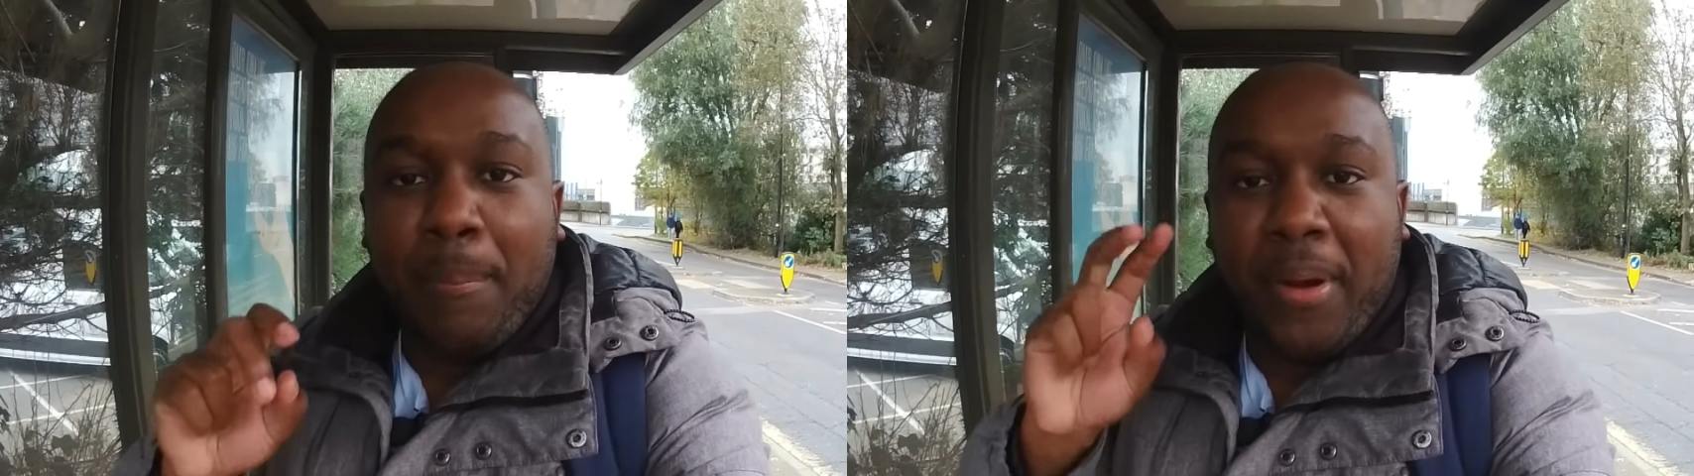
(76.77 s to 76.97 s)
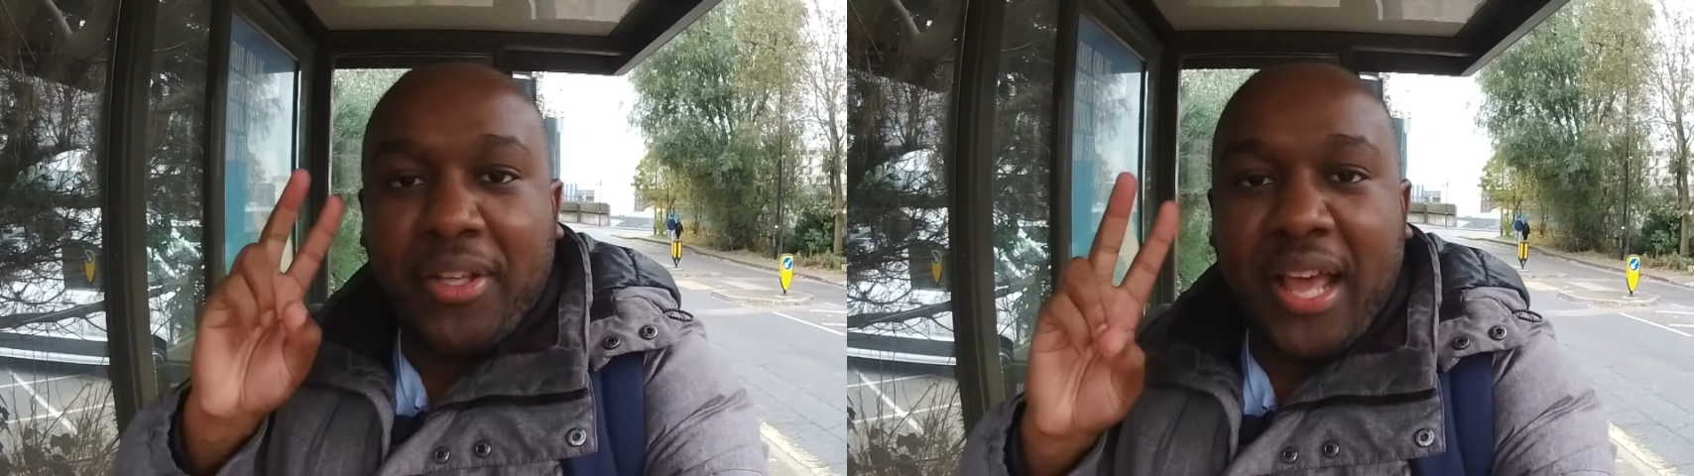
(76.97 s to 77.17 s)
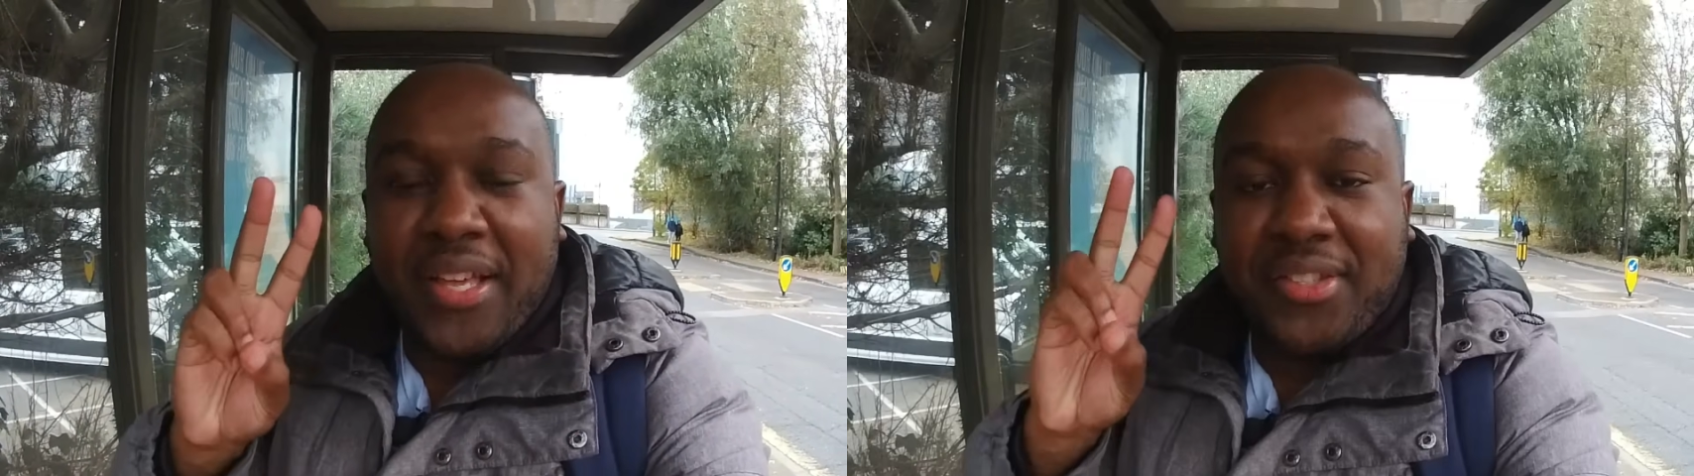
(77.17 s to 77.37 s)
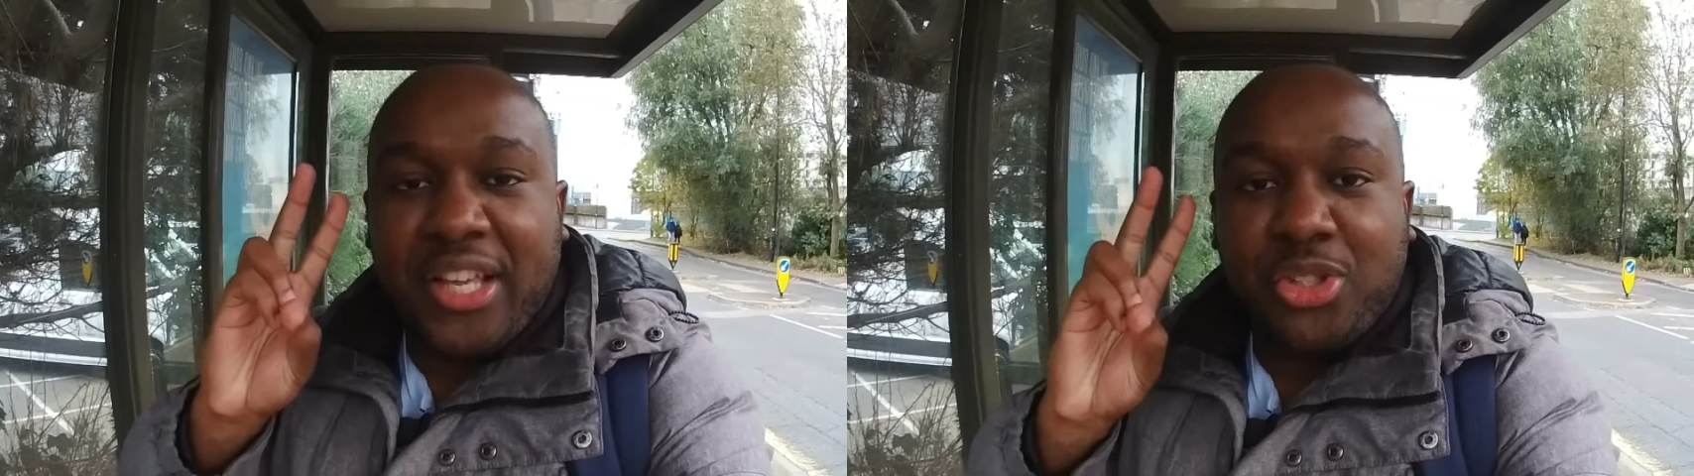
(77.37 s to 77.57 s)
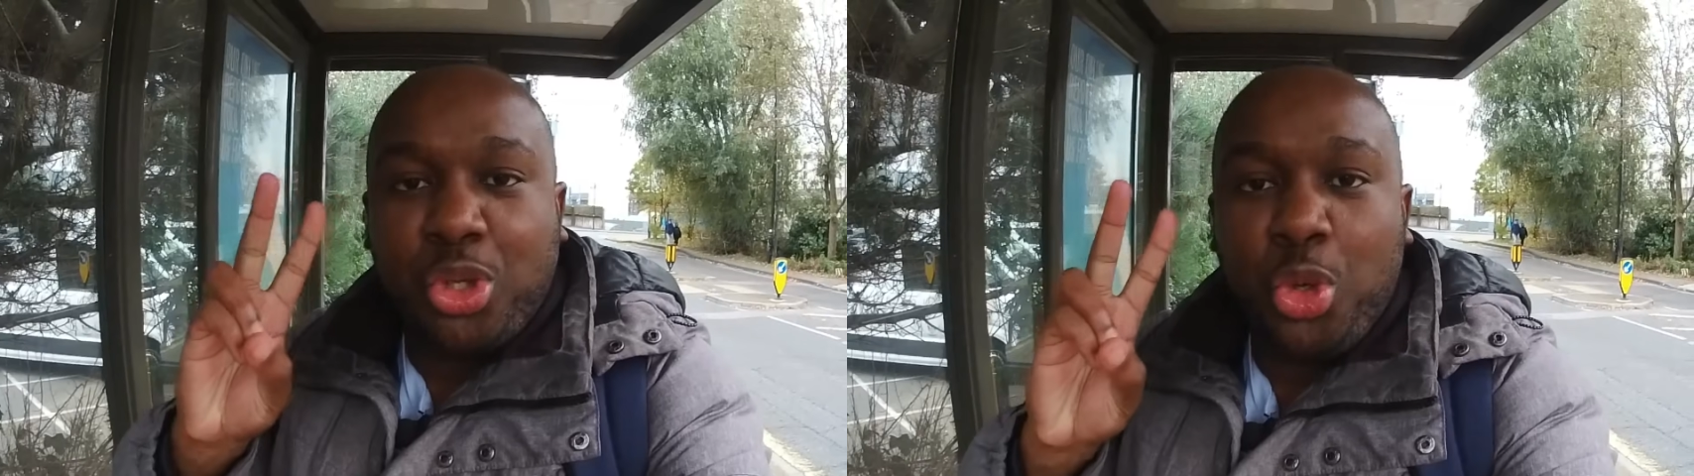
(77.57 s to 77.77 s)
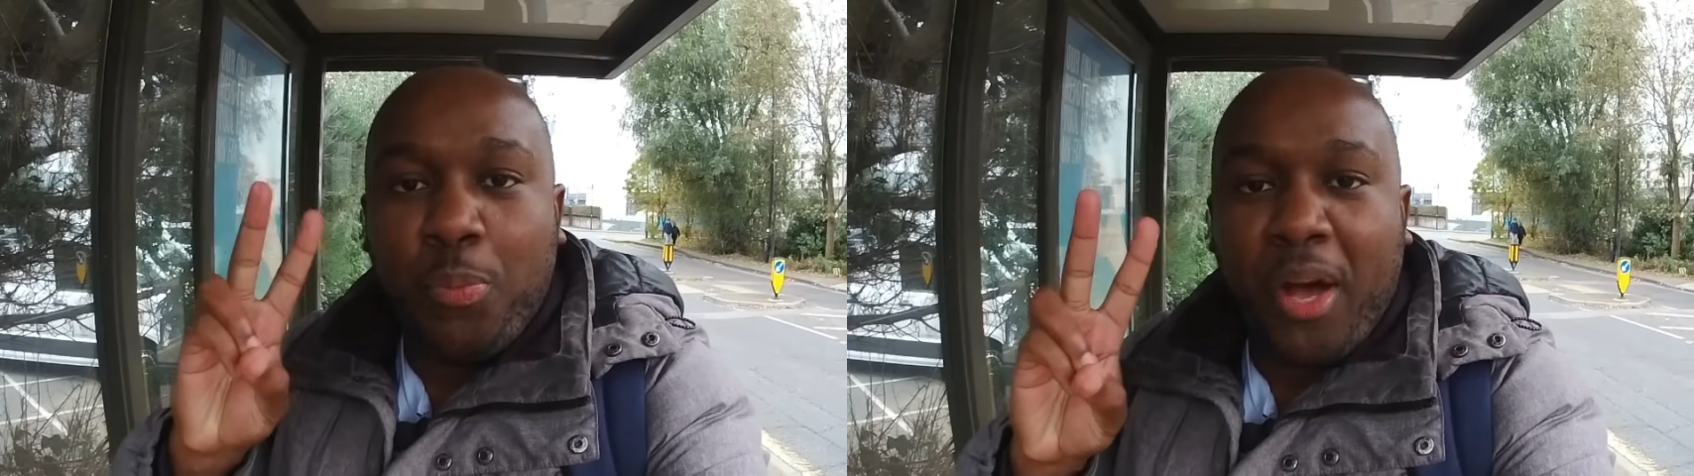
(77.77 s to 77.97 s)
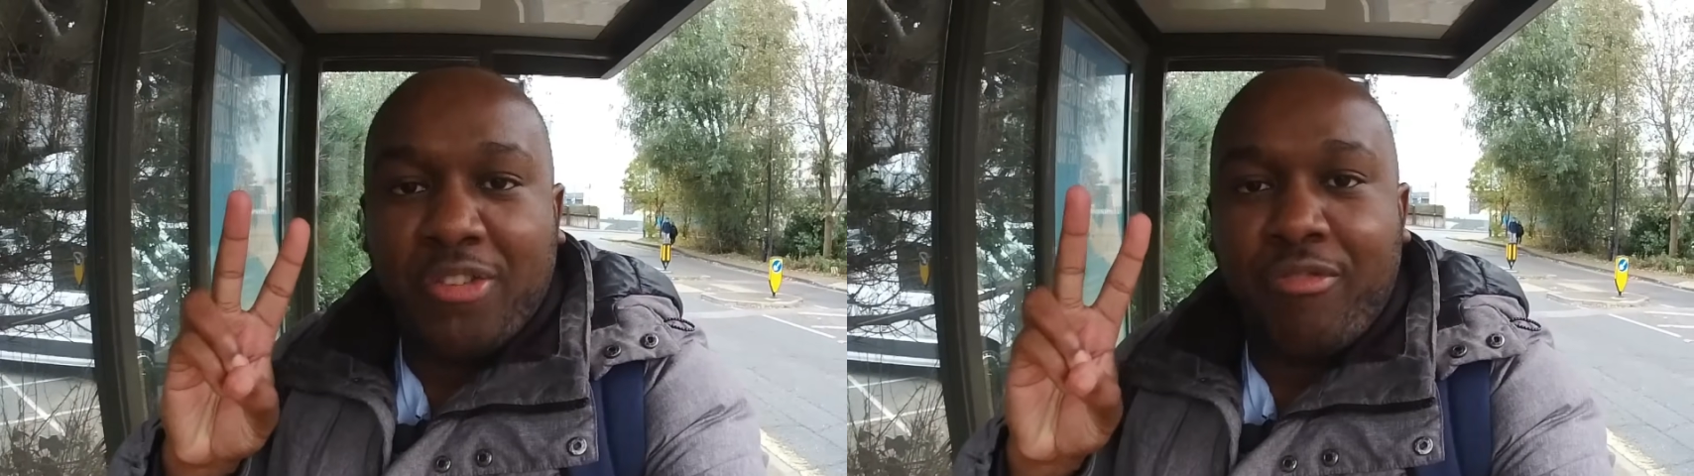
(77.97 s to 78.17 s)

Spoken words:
But yes, there's two bus